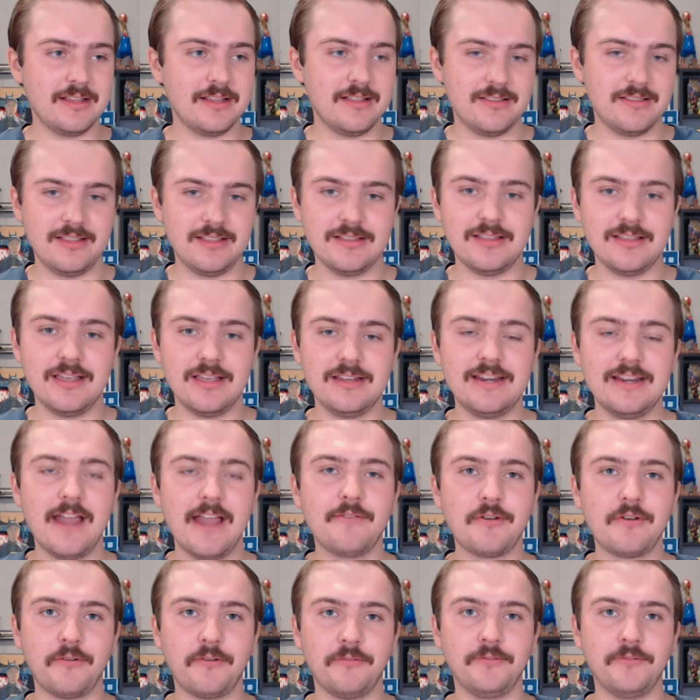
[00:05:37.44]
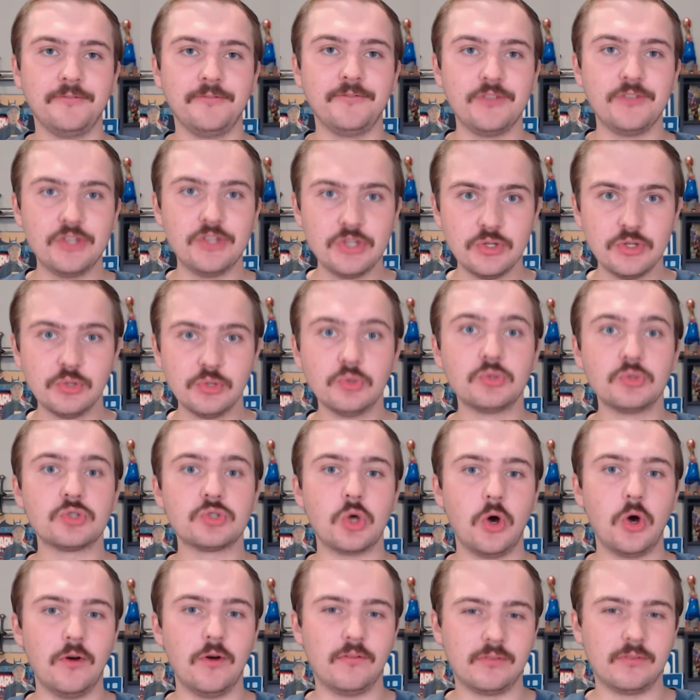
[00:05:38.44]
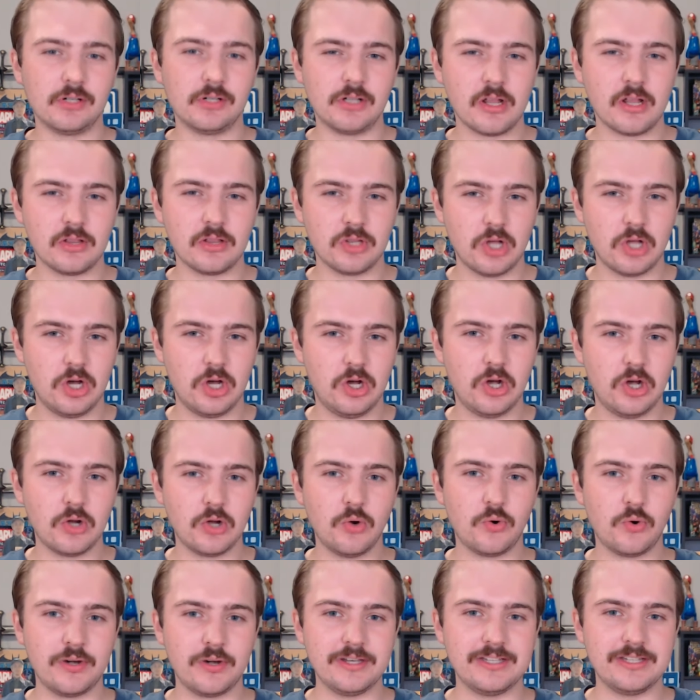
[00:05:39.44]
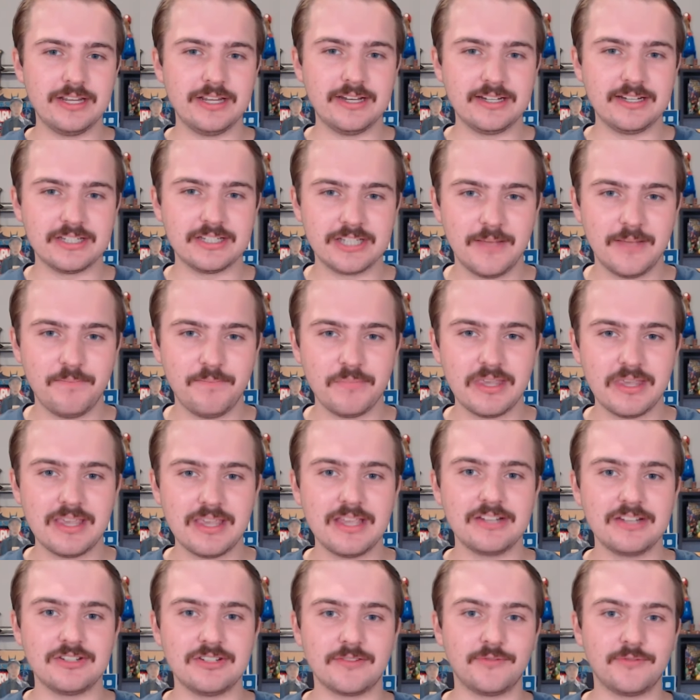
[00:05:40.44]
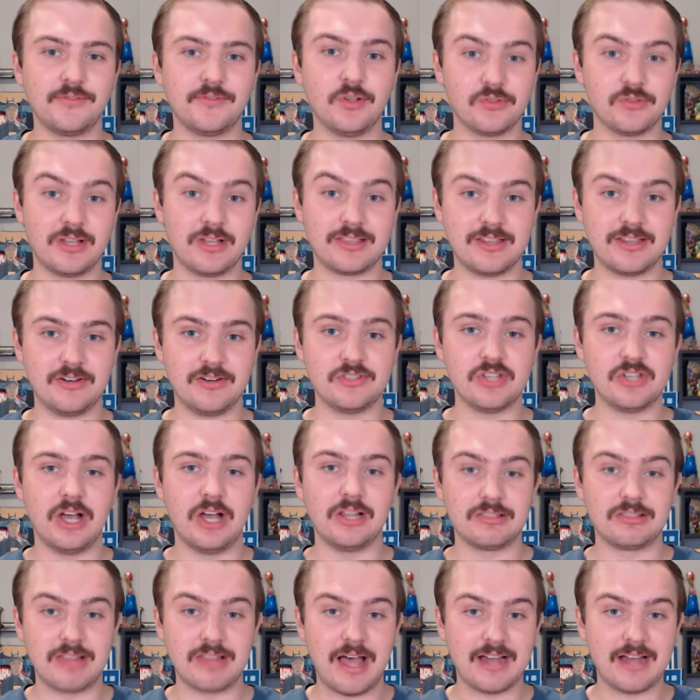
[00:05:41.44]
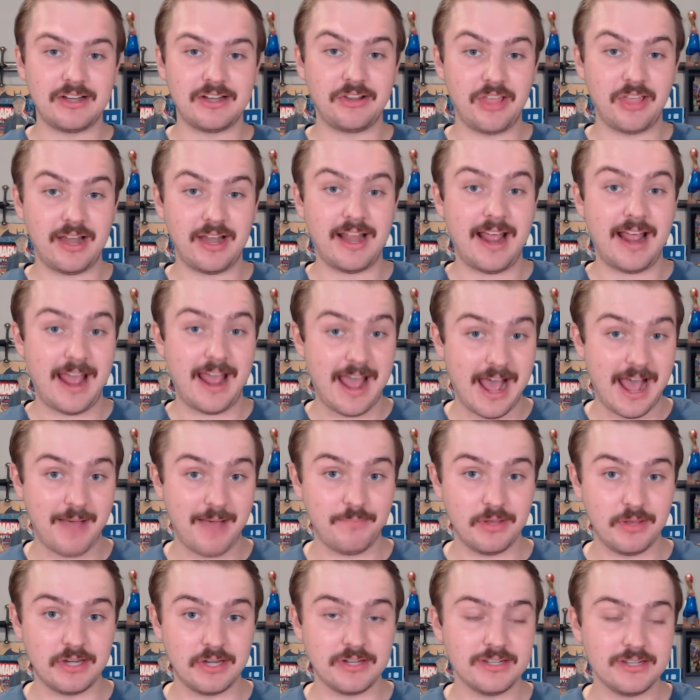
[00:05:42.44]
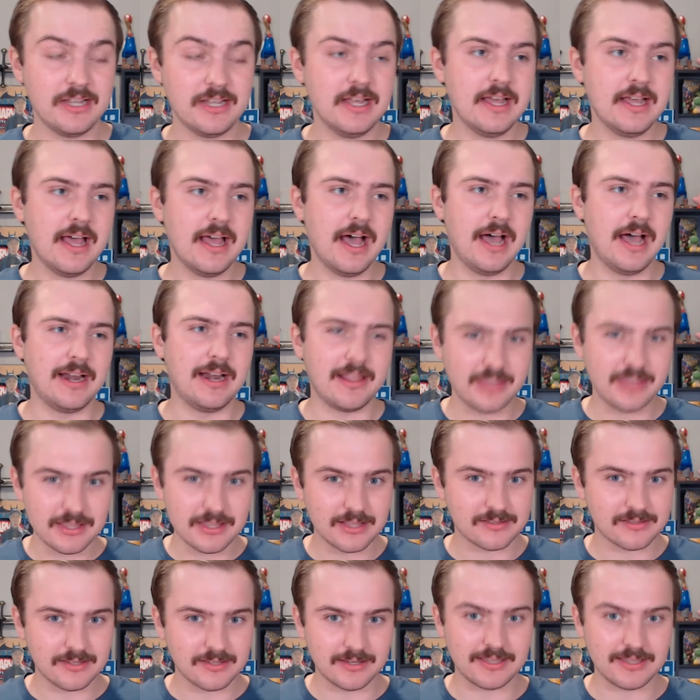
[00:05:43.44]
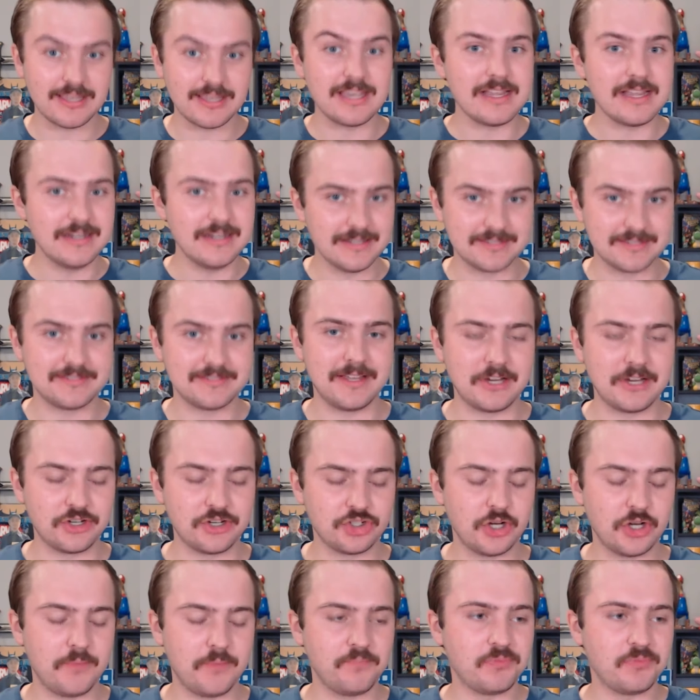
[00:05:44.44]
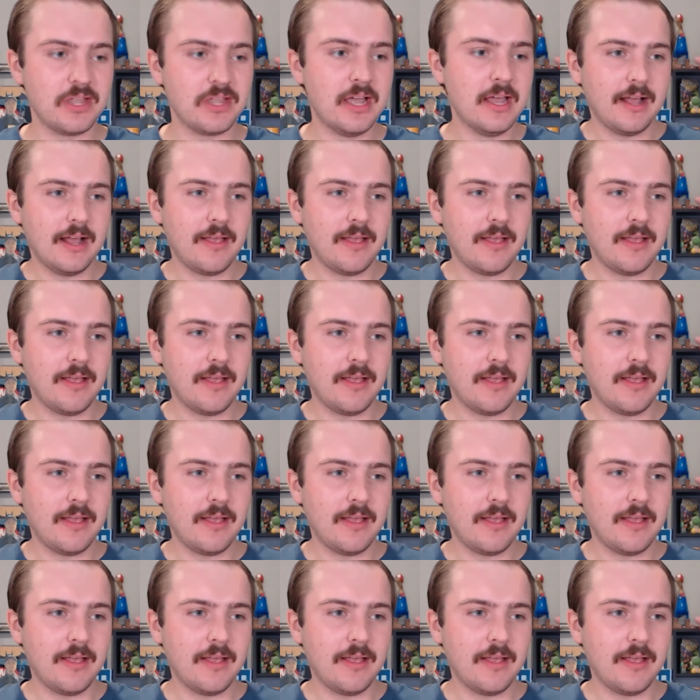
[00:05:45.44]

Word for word: it, it, never feels overly long, or it didn't to me. It just feels like there's a lot that happened, uh, and I think that's a key distinction.